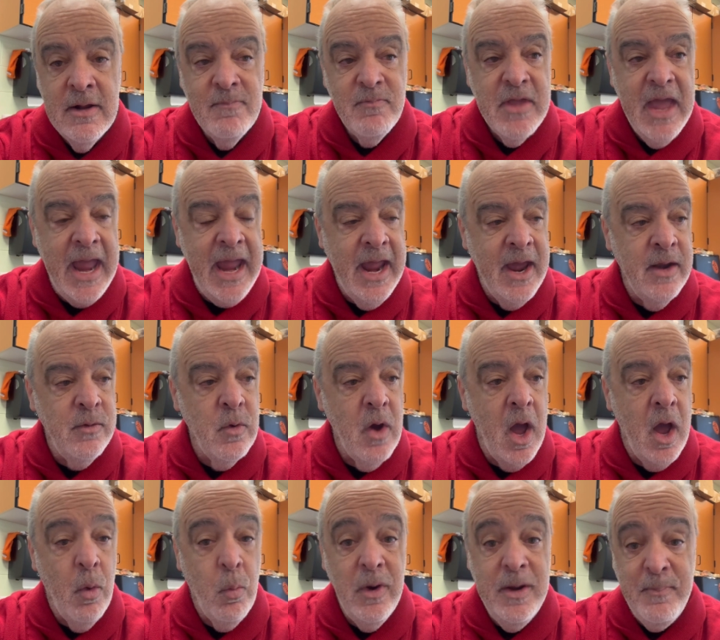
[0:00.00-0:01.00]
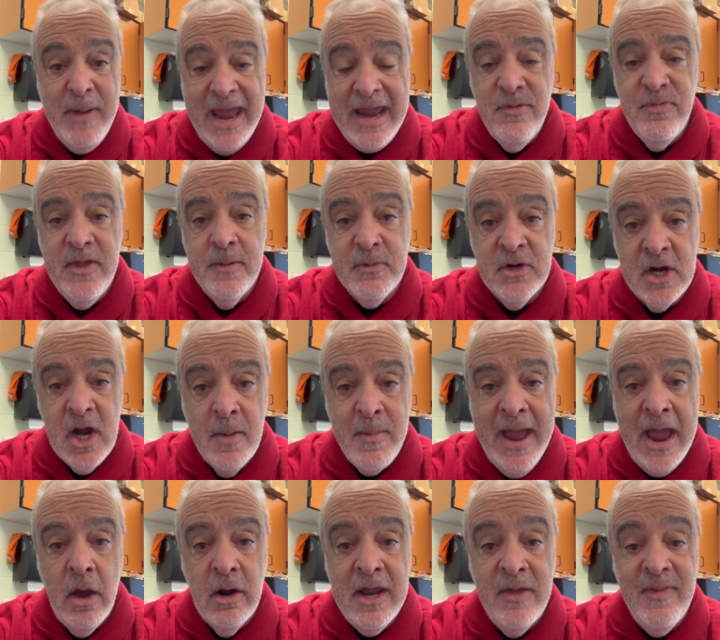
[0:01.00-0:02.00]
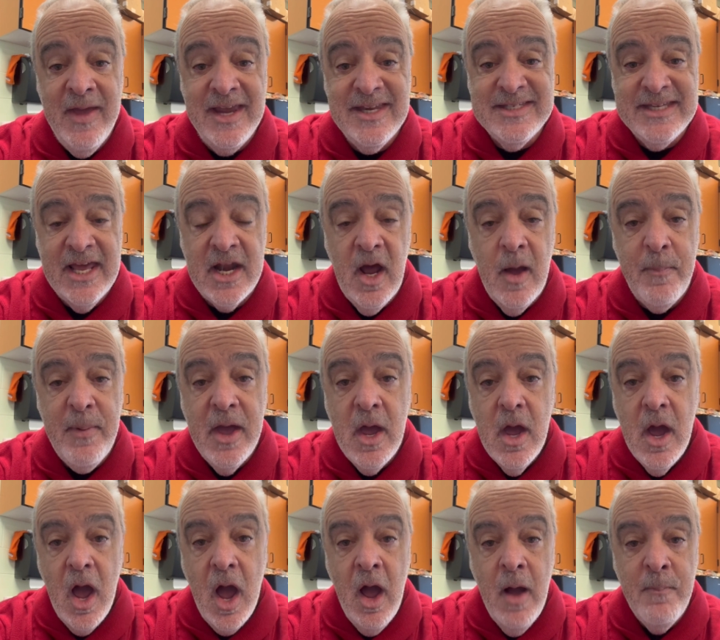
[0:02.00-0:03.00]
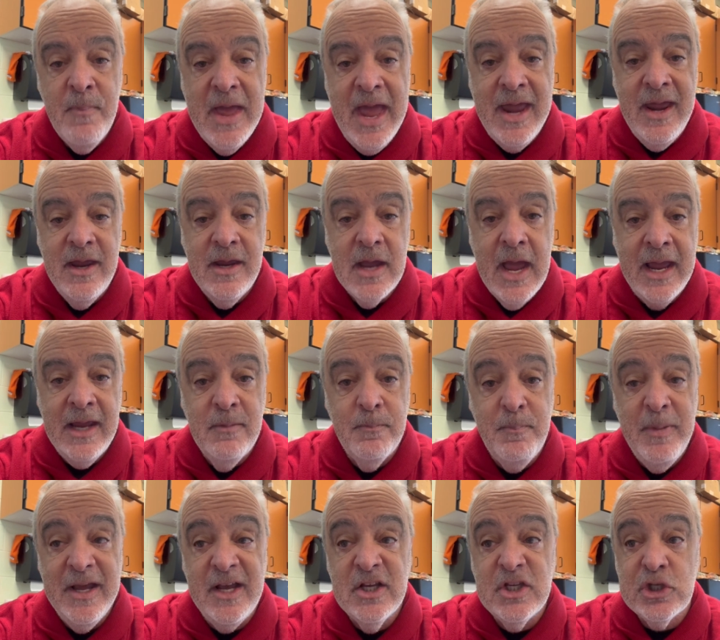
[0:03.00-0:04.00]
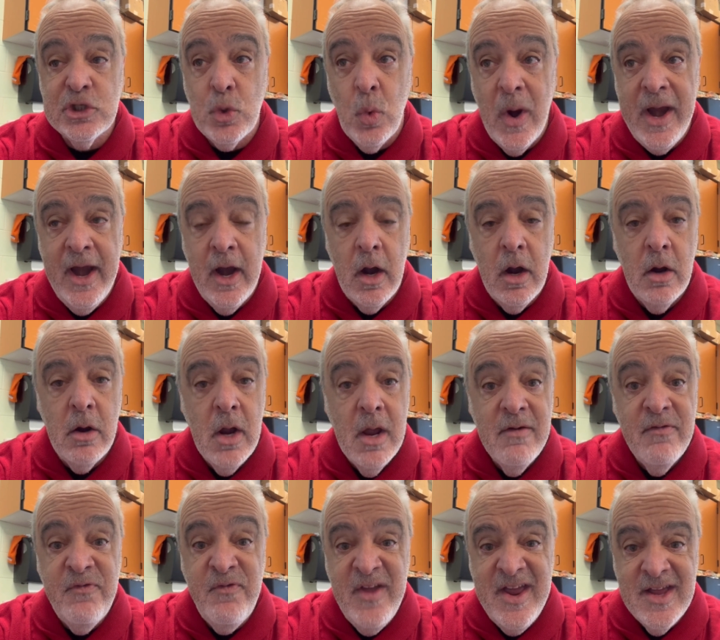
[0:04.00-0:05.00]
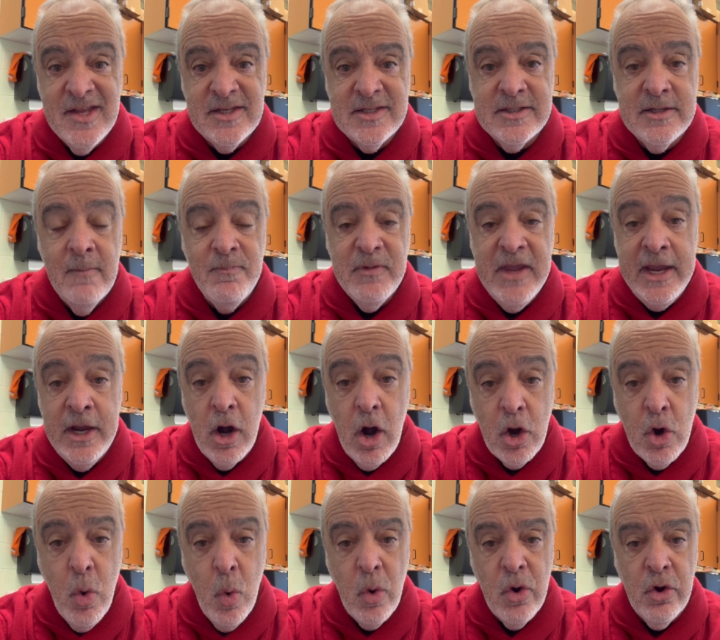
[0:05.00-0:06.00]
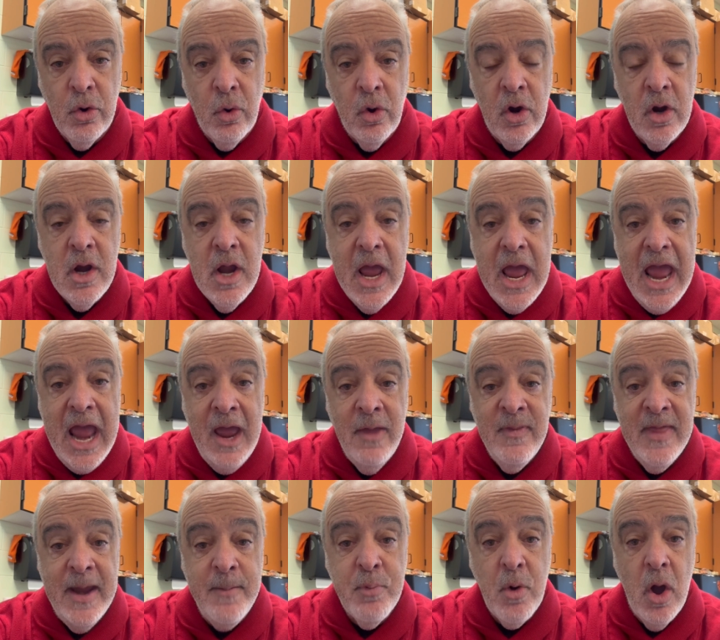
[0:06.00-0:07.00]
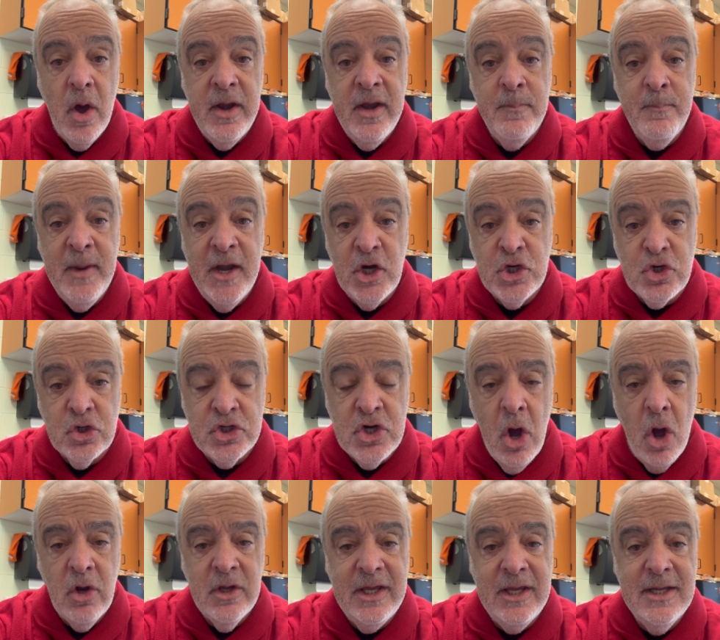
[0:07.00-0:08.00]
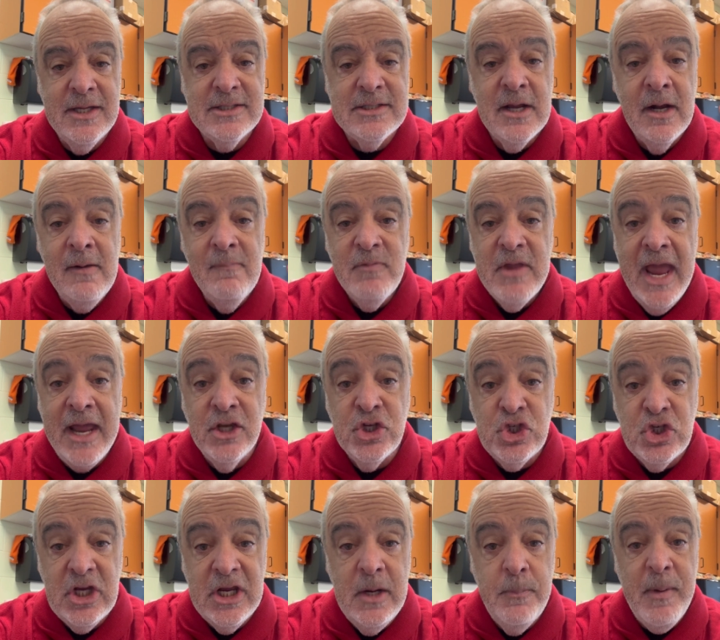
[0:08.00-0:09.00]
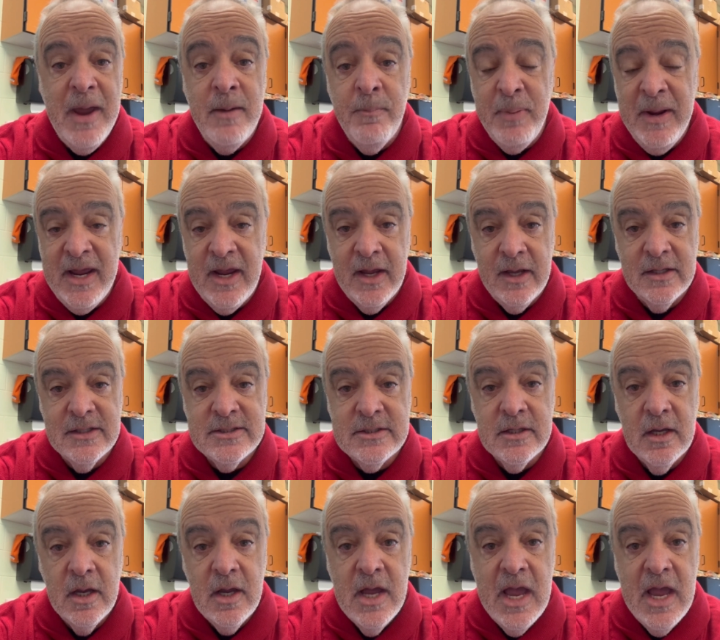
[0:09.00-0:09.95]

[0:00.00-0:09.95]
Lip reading: and we paid them to come out and they set up a big square fence in our corridor, and they brought in miniature donkeys and sheep and pigs.